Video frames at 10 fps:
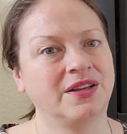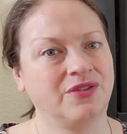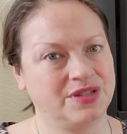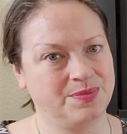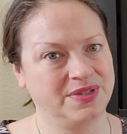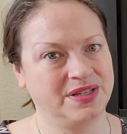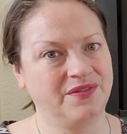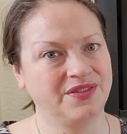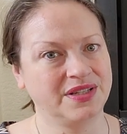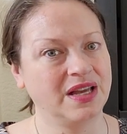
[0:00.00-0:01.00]
Christmas
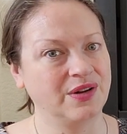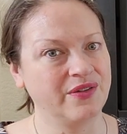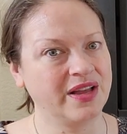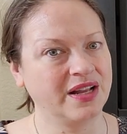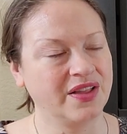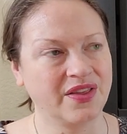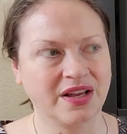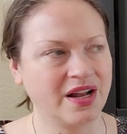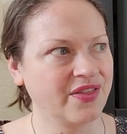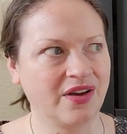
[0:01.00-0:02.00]
stuff aside, or that kind of thing.
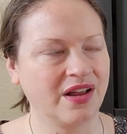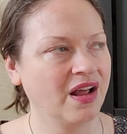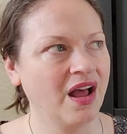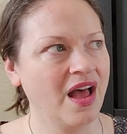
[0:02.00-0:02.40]
And I thought,